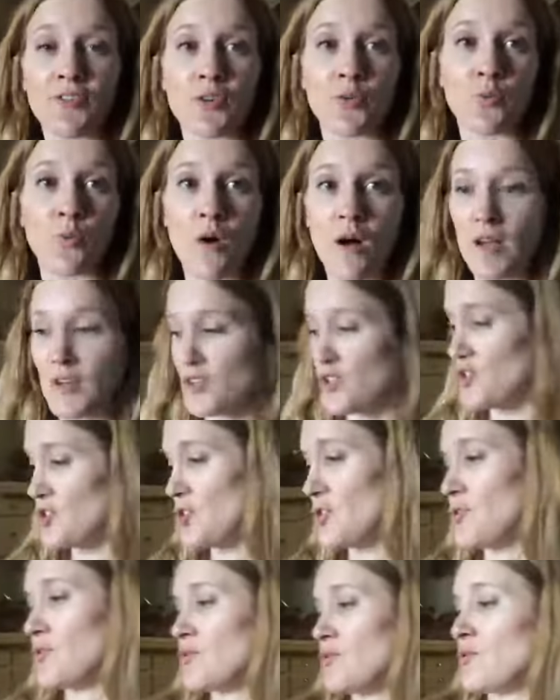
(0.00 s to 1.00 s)
if you want
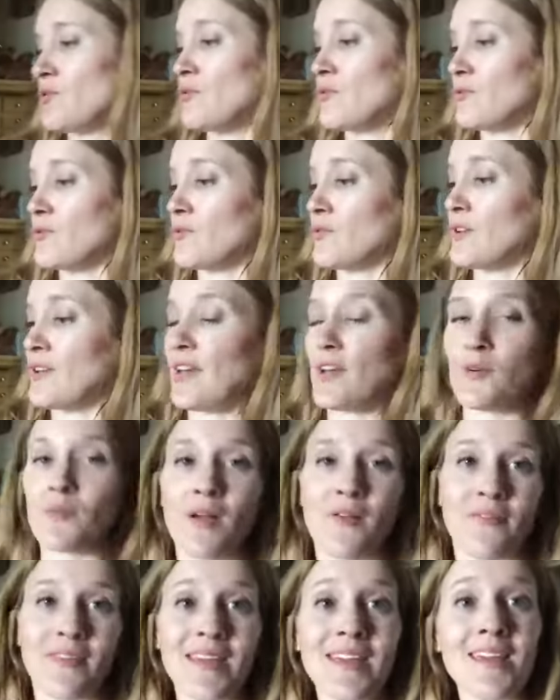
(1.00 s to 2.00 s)
to get
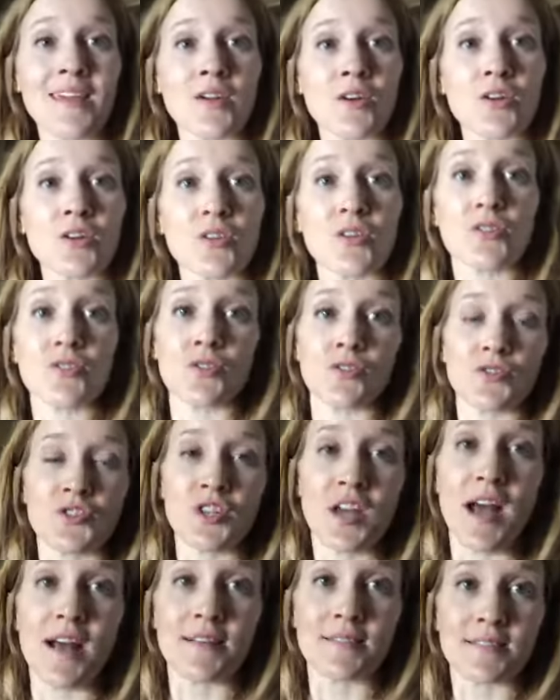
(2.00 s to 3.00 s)
around the ears or
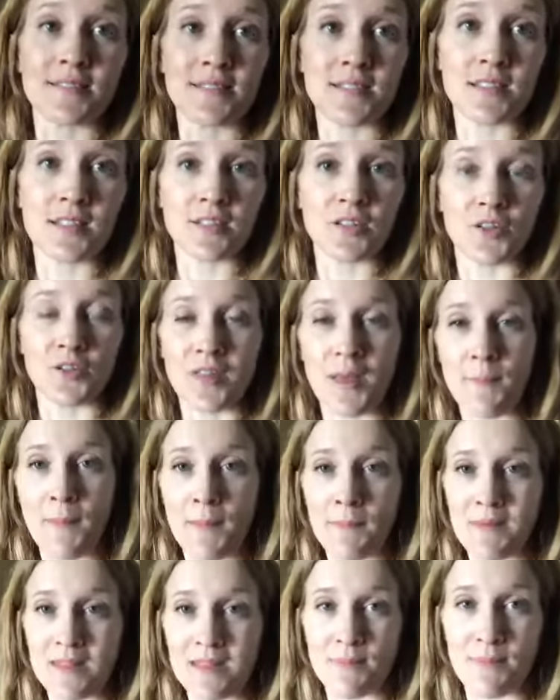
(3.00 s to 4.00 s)
chest, that
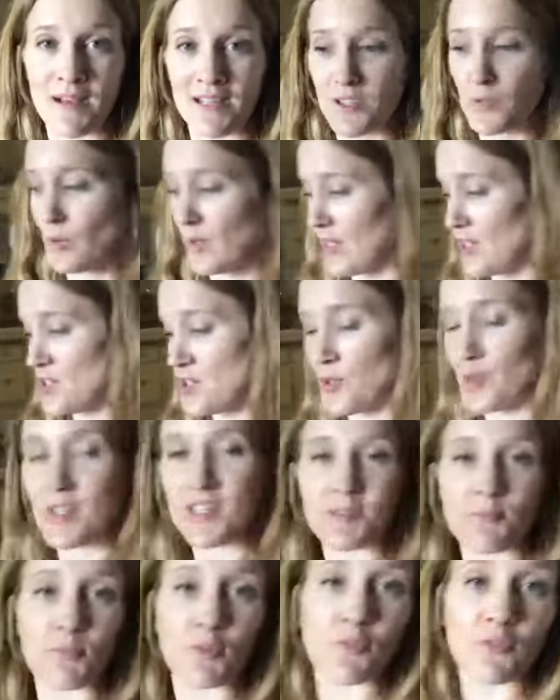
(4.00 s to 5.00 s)
might be the best way to do it,
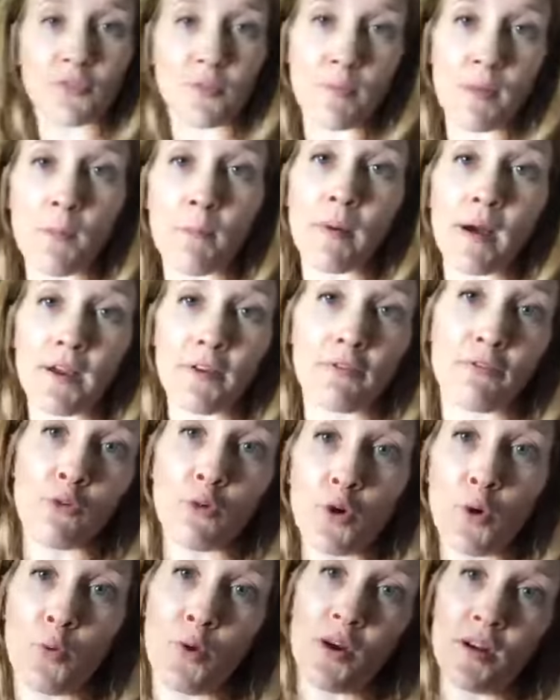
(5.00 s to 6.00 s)
is move from the butt
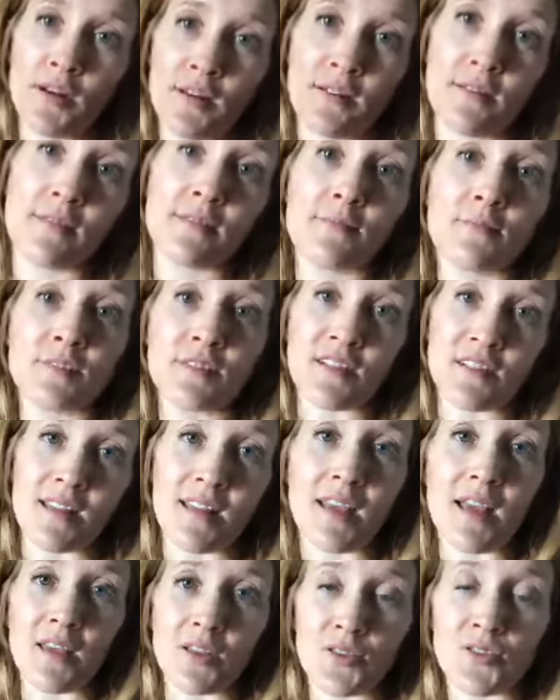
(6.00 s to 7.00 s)
forward until
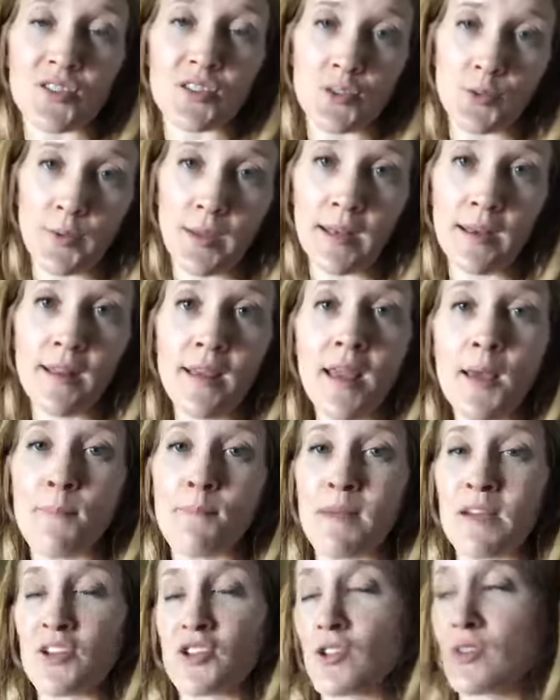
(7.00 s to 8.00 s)
they get used to it.
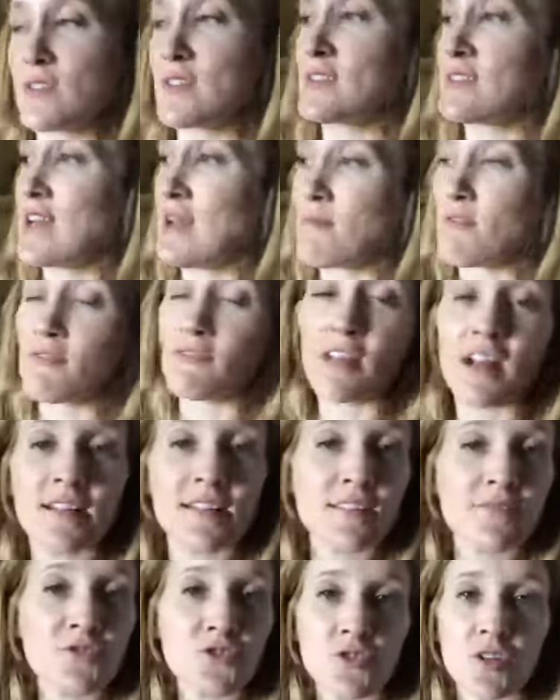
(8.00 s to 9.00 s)
Make sure it's a time of
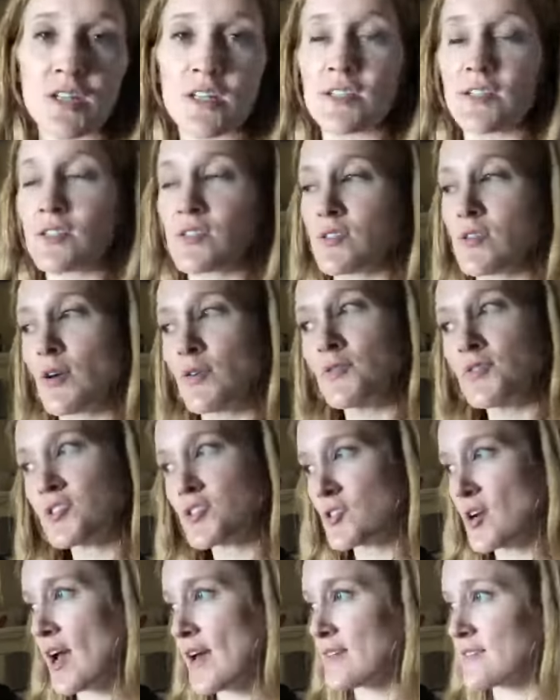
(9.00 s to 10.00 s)
lots of treats, no
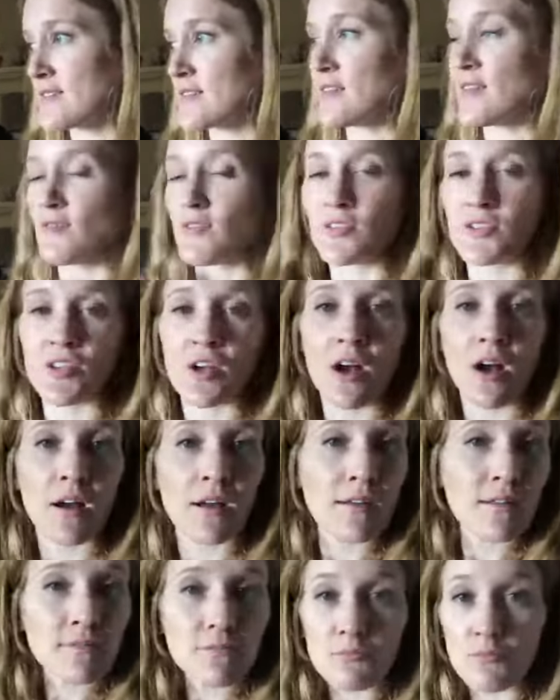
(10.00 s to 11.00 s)
stress. If the
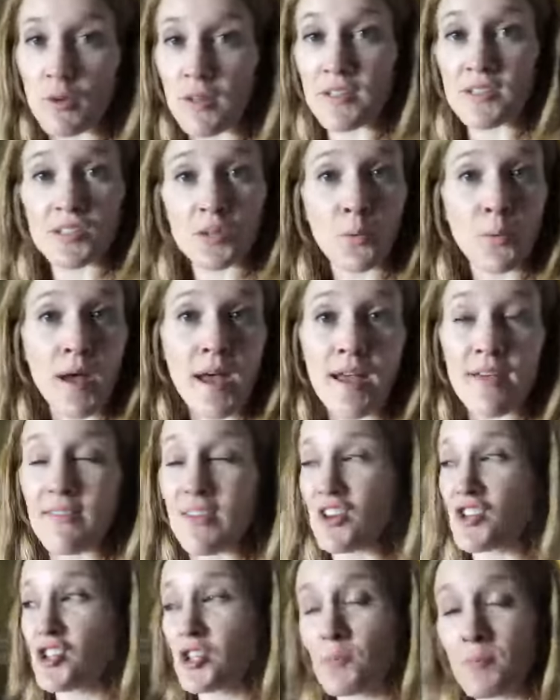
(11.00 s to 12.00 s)
dog runs away,
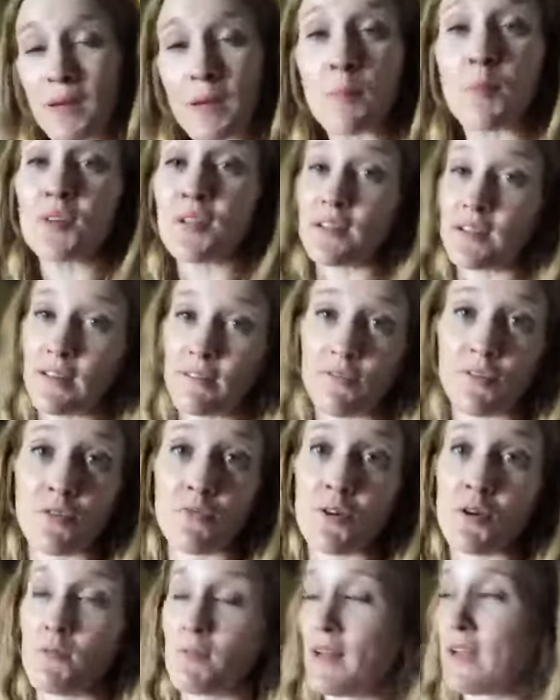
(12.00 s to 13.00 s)
and they should be able to leave
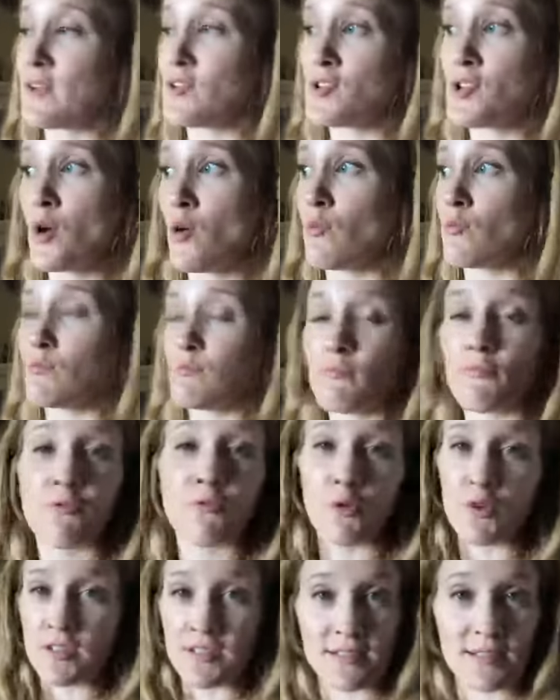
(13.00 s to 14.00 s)
the room, don't
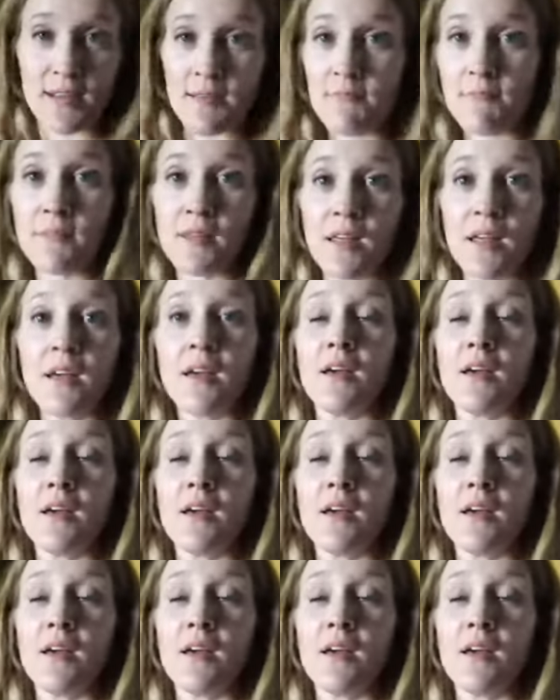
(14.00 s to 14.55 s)
force them.